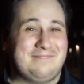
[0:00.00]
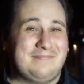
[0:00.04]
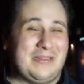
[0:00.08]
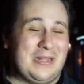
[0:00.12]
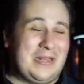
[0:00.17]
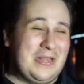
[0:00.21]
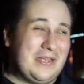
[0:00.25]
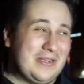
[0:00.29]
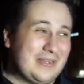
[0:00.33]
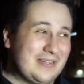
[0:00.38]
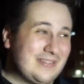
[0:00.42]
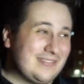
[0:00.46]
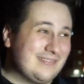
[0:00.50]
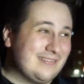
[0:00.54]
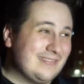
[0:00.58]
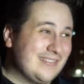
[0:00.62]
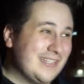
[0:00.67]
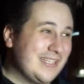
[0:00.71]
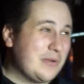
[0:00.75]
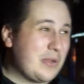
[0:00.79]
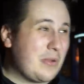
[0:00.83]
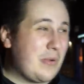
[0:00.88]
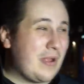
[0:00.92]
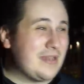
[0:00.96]
But look,
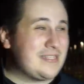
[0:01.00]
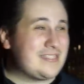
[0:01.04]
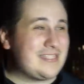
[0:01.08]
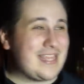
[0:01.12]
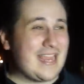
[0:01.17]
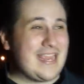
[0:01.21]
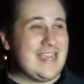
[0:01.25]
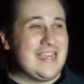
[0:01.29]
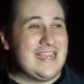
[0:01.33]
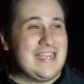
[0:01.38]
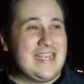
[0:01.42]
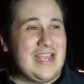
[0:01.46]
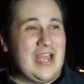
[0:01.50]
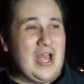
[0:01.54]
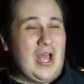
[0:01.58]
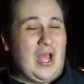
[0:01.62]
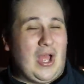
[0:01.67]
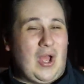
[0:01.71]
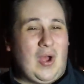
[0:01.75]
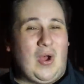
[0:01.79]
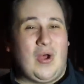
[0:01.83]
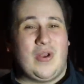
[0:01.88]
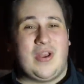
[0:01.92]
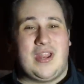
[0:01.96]
we won today.
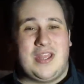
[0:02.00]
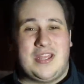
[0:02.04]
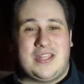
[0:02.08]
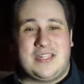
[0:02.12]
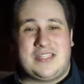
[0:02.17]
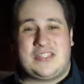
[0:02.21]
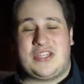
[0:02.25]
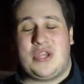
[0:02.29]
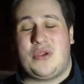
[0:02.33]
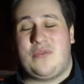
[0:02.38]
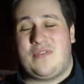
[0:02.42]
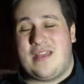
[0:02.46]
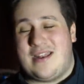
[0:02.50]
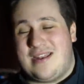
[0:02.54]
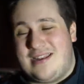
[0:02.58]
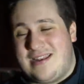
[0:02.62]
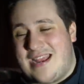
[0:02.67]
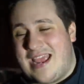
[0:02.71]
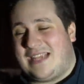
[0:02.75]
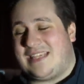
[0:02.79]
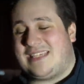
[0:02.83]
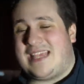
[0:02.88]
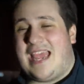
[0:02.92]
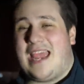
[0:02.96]
On to the
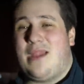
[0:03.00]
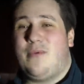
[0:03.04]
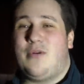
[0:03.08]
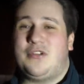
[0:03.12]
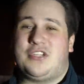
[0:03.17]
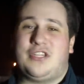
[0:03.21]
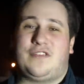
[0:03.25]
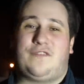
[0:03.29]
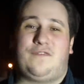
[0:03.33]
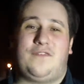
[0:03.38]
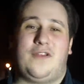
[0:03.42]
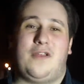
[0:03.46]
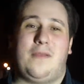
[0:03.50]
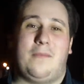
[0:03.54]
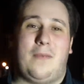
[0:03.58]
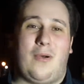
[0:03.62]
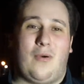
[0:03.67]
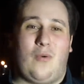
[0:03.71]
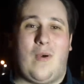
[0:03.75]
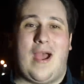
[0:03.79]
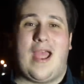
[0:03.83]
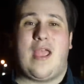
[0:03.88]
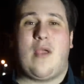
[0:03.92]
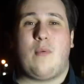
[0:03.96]
next game, which is Fulham
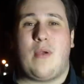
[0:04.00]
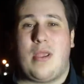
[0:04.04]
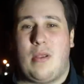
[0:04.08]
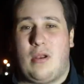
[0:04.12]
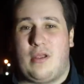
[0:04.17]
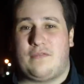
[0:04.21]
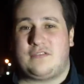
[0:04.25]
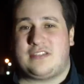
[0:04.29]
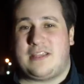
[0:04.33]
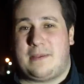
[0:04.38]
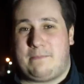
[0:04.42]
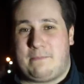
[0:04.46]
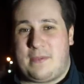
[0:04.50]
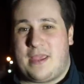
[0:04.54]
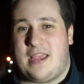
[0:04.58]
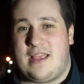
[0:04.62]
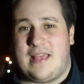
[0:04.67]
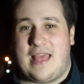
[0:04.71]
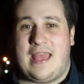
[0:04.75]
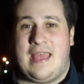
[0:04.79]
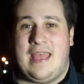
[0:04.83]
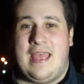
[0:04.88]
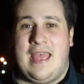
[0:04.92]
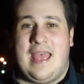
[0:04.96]
away. We will obviously be
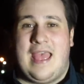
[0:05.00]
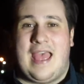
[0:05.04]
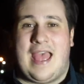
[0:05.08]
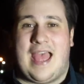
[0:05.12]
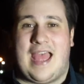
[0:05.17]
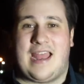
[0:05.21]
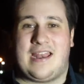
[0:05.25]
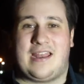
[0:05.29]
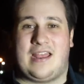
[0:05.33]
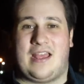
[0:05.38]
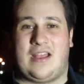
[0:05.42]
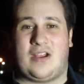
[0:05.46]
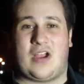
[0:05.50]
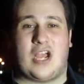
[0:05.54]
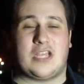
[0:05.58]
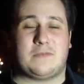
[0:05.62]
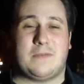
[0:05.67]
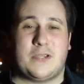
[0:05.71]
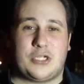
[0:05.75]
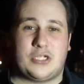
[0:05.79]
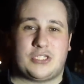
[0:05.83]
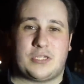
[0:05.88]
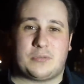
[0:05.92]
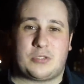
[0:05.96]
there. And uh, guys,
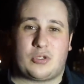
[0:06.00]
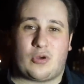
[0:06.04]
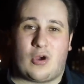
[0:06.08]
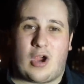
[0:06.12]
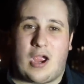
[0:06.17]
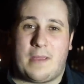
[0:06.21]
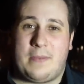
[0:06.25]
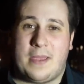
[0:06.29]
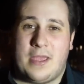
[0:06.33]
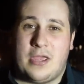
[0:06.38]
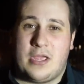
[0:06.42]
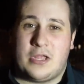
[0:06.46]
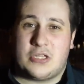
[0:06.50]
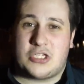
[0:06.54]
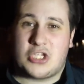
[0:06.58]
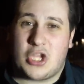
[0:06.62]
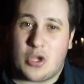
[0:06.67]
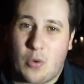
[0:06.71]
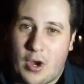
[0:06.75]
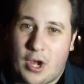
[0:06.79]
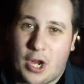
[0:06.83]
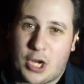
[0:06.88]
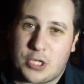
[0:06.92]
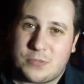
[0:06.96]
make sure you subscribe
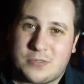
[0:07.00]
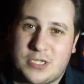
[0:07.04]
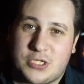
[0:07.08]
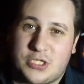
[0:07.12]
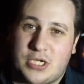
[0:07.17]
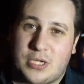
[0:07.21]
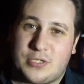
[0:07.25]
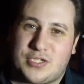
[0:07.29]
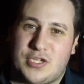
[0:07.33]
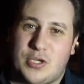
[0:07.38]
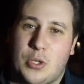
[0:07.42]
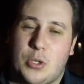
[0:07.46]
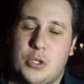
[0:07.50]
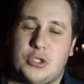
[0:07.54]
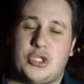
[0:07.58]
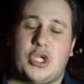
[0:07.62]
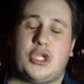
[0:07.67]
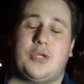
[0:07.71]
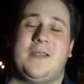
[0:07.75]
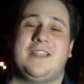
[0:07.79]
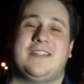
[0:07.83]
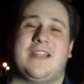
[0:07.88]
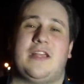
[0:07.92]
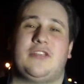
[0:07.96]
to one hundred percent Chelsea. All
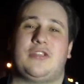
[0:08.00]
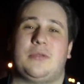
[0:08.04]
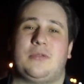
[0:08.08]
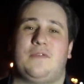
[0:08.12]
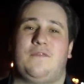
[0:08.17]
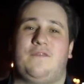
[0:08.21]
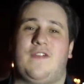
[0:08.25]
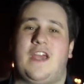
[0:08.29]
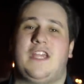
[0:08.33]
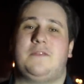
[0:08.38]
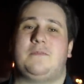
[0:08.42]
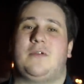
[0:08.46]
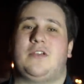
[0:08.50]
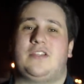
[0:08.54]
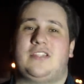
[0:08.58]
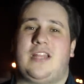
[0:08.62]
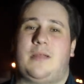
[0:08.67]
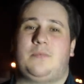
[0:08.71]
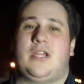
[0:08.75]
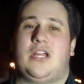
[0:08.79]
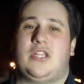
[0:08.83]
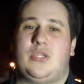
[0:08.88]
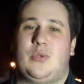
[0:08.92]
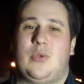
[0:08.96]
social media, down in the description, Facebook,
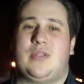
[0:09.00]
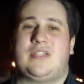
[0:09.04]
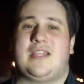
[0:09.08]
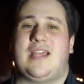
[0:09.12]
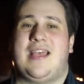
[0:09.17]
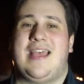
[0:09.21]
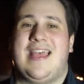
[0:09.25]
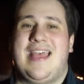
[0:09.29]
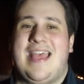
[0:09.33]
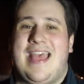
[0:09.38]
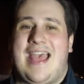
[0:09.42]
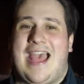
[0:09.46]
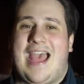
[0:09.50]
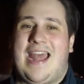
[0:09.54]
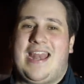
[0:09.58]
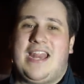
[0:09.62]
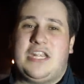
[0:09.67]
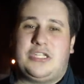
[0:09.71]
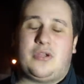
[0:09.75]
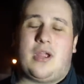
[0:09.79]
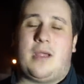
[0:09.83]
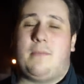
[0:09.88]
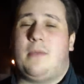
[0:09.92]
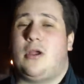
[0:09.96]
Snapchat, Twitter, and
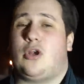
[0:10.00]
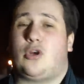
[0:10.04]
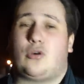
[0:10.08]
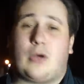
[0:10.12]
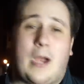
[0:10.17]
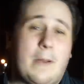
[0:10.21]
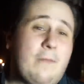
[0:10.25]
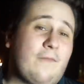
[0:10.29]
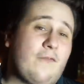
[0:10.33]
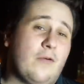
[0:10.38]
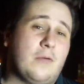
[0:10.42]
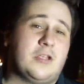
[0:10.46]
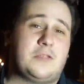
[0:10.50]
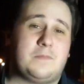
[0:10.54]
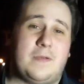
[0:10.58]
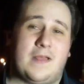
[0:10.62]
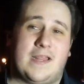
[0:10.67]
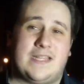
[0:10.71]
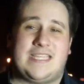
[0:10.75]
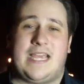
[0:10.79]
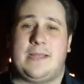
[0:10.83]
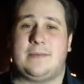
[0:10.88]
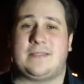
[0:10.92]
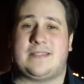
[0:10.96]
Instagram. A great performance by
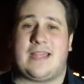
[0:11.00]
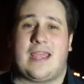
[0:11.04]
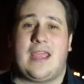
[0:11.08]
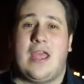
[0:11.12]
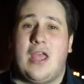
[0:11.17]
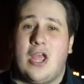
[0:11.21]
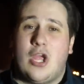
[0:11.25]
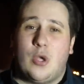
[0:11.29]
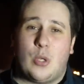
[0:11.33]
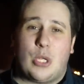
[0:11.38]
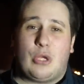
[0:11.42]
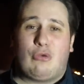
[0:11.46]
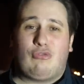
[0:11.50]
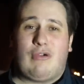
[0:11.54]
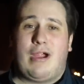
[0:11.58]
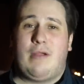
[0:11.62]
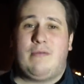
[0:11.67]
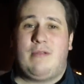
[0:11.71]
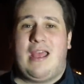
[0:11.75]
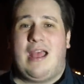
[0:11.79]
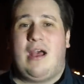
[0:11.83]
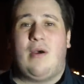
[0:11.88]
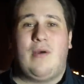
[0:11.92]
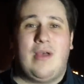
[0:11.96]
the team today. We
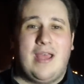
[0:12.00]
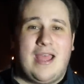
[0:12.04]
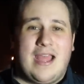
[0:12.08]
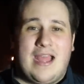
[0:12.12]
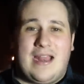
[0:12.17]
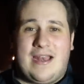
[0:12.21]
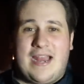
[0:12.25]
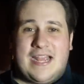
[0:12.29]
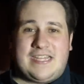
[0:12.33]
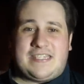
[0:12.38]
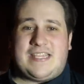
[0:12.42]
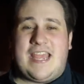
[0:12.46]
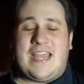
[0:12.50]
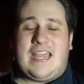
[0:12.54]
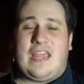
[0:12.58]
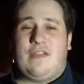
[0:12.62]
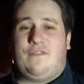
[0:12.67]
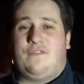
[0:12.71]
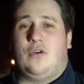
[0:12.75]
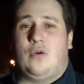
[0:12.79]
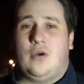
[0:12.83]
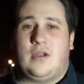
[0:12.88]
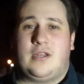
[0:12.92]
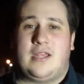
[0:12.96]
ground it out. Let's take it
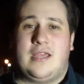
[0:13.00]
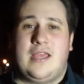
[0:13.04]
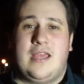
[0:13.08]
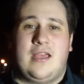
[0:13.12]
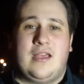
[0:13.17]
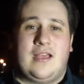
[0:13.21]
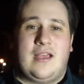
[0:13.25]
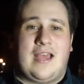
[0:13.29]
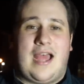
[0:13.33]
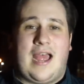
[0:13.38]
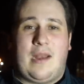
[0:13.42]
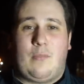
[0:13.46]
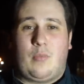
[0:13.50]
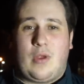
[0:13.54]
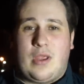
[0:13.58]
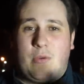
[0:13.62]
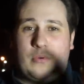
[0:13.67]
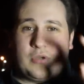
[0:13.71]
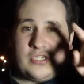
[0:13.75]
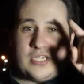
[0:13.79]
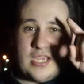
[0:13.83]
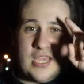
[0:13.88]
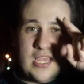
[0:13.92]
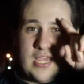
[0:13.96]
forward, and we
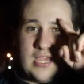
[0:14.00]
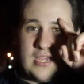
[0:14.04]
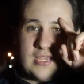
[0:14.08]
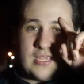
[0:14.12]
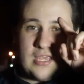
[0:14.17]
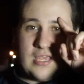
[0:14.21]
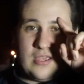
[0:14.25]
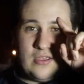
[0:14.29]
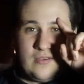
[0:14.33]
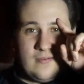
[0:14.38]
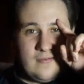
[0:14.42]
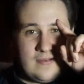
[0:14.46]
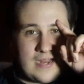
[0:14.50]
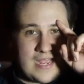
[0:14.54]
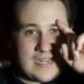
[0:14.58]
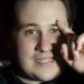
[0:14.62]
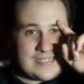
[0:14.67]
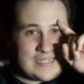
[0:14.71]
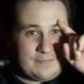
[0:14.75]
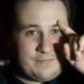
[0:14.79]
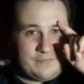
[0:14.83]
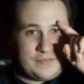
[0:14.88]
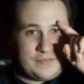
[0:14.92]
will see you later.